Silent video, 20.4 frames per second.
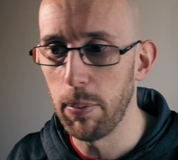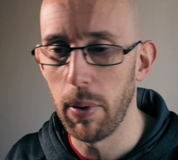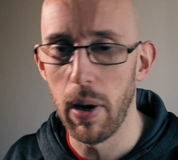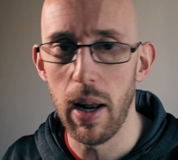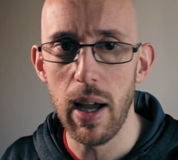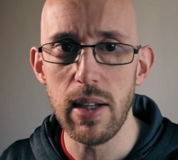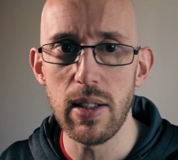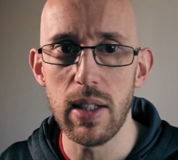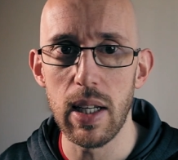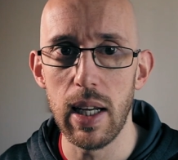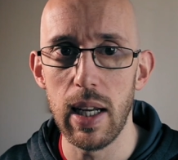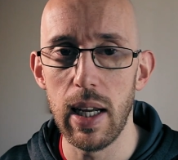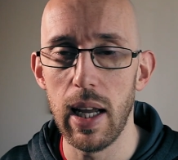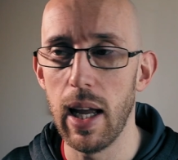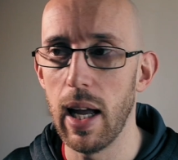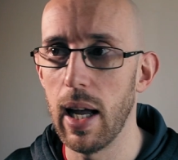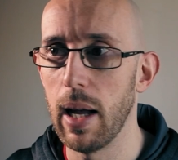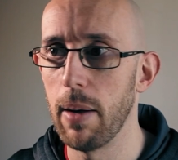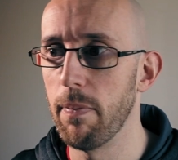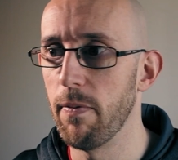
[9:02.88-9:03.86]
applies it
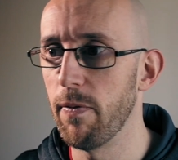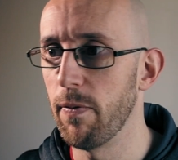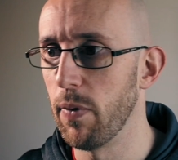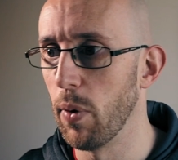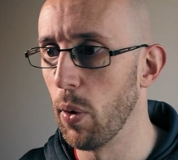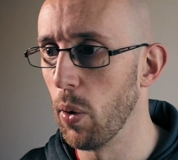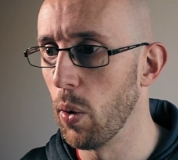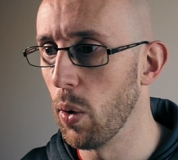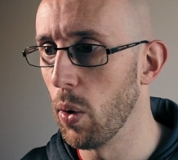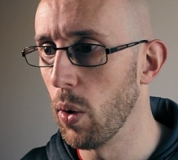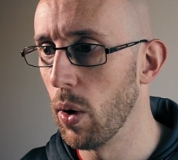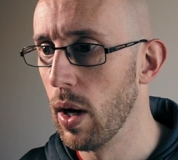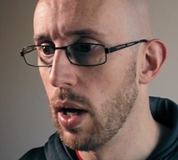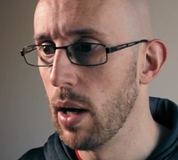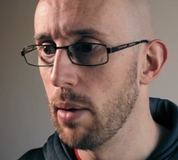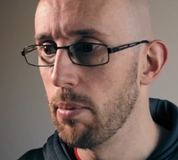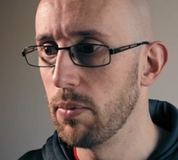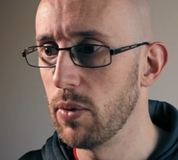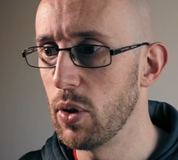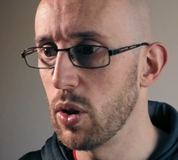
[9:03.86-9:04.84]
for
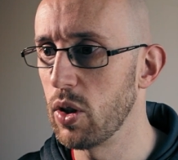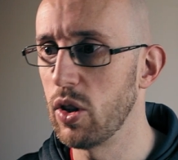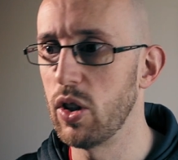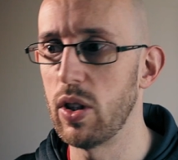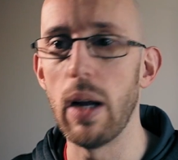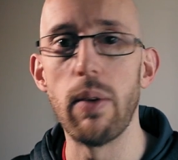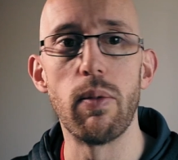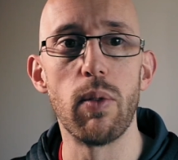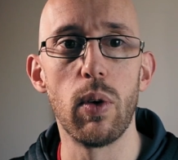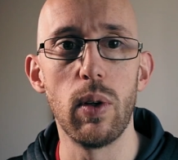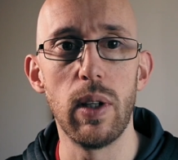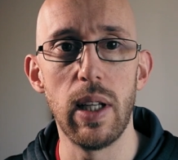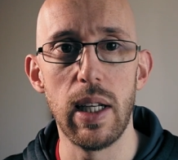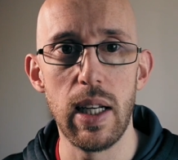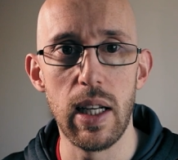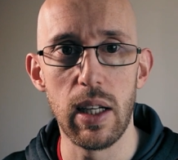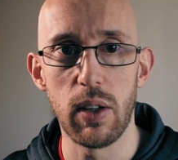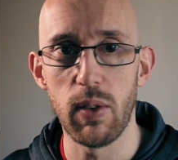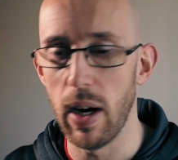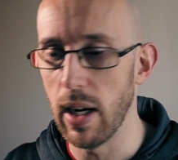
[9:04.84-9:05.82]
just general
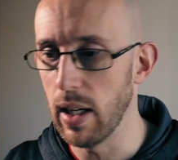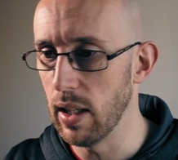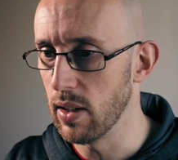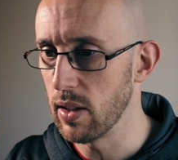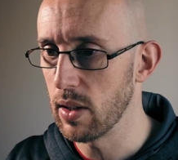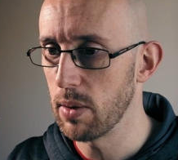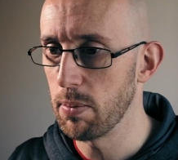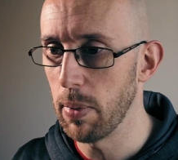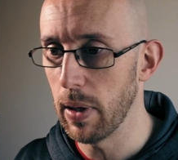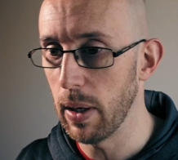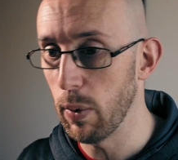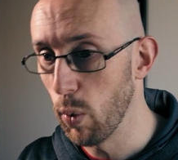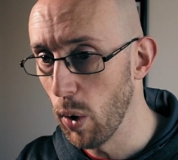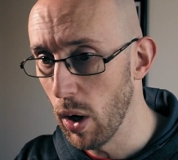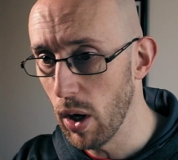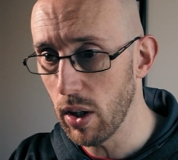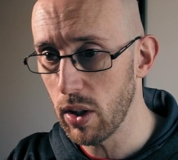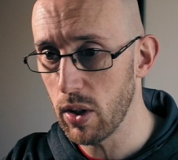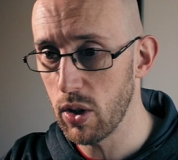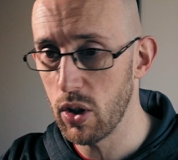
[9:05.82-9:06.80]
linear gradients, but it
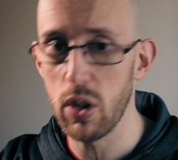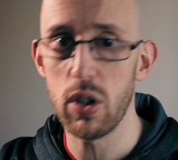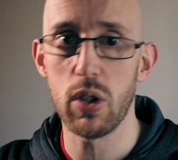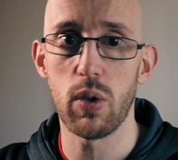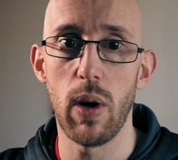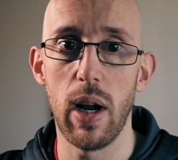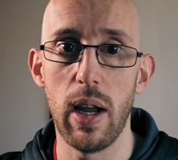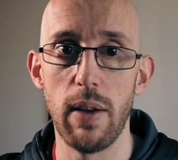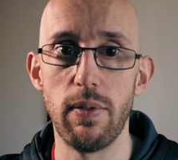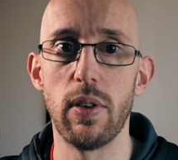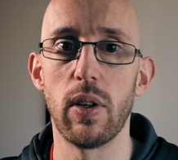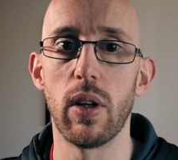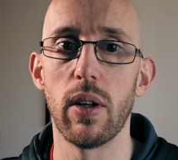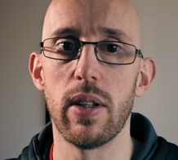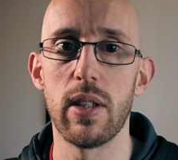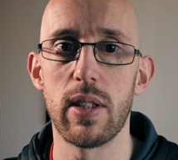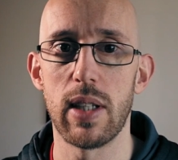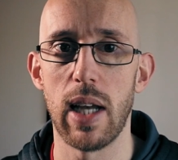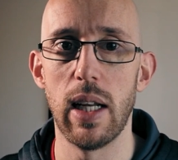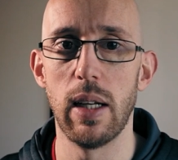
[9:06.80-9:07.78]
works just great if you've got
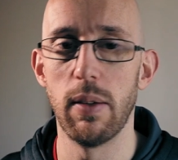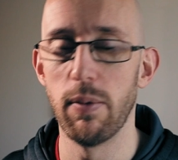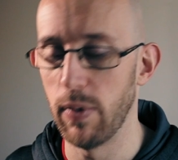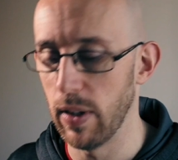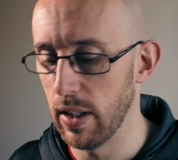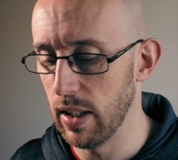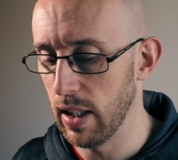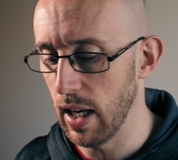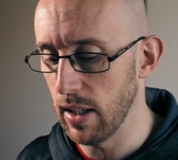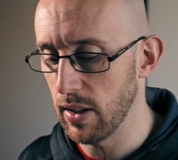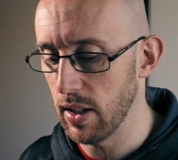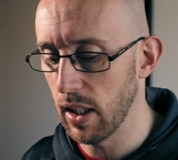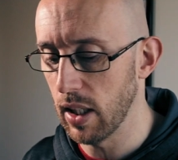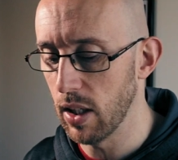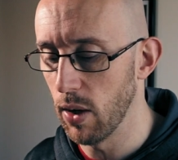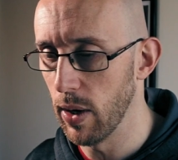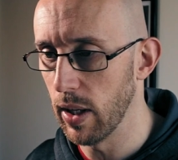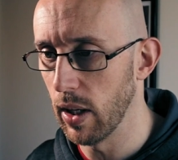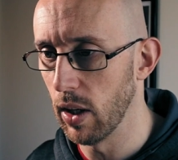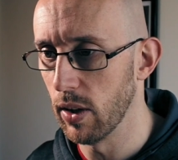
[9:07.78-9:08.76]
this kind of vignetting
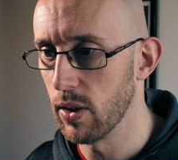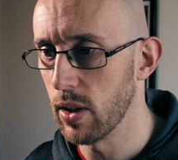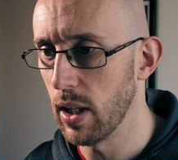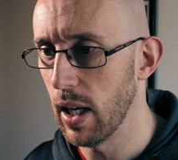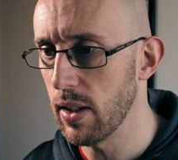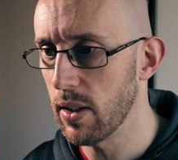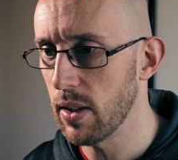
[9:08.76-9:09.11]
going on. So